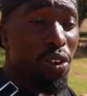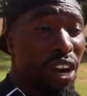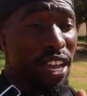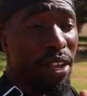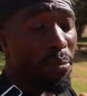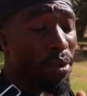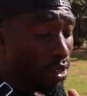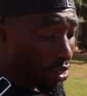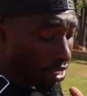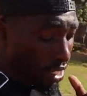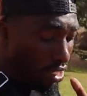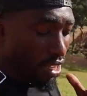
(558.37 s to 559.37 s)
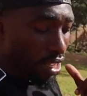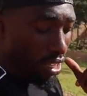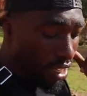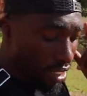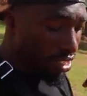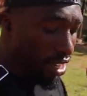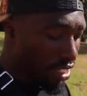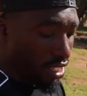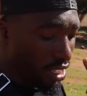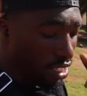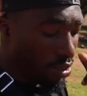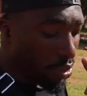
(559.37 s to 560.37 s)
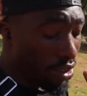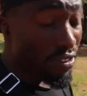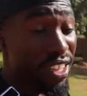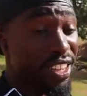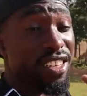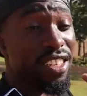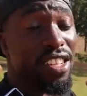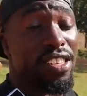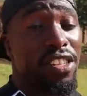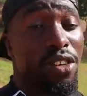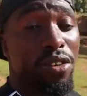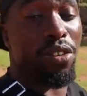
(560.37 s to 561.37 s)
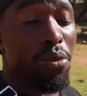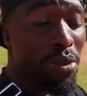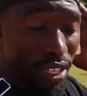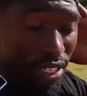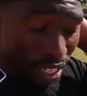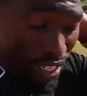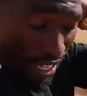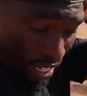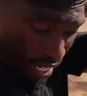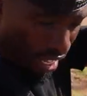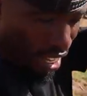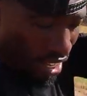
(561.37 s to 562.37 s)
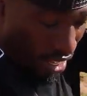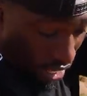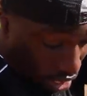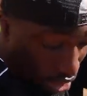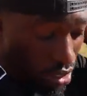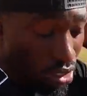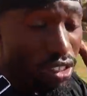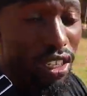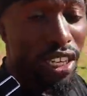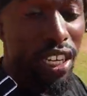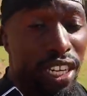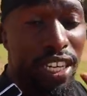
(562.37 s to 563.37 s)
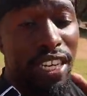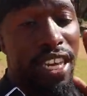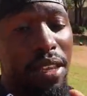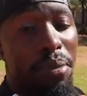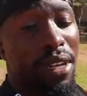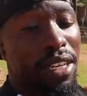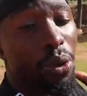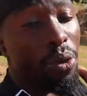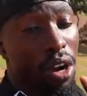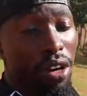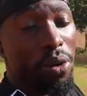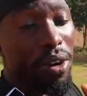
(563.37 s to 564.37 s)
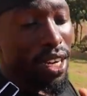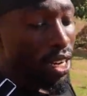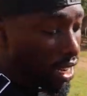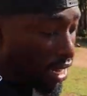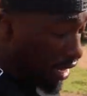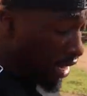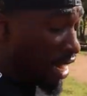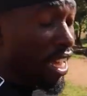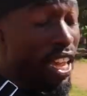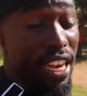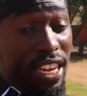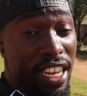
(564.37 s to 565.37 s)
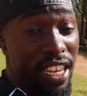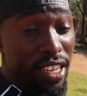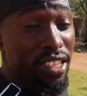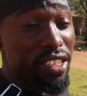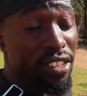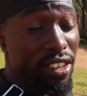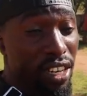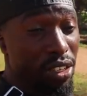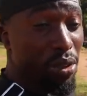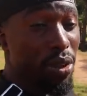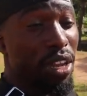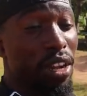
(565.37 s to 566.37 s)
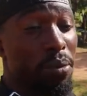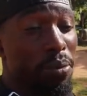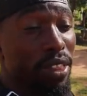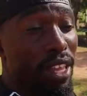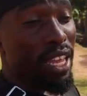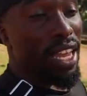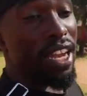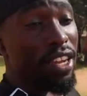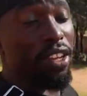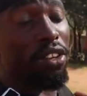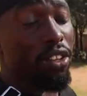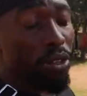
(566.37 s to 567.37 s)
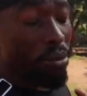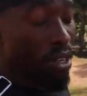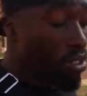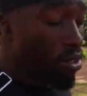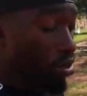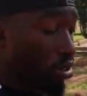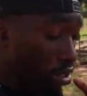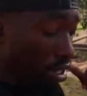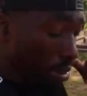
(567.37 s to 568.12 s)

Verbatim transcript: know Iam Marwa, just search. He's one of the greatest YouTubers in Kenya, not only in Kenya but worldwide. And he is trying to help the young YouTubers to grow